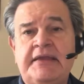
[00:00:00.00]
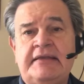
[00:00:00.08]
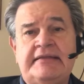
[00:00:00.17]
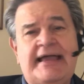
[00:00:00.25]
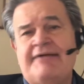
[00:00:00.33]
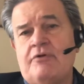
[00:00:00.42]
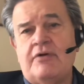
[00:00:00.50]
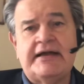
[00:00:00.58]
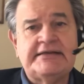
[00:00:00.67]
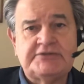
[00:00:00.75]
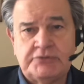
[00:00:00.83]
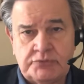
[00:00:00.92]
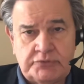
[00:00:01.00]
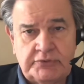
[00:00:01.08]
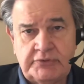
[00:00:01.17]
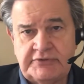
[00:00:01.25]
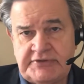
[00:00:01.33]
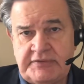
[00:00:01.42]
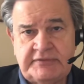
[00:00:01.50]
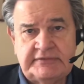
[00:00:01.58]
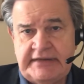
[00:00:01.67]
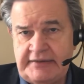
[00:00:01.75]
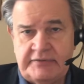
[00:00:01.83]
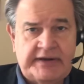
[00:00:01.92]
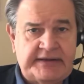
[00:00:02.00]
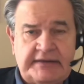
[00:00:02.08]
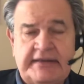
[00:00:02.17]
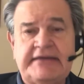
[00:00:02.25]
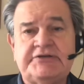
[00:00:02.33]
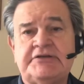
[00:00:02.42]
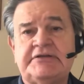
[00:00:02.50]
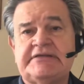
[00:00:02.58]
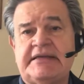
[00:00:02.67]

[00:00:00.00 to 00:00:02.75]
They have all kinds of rules and regulations.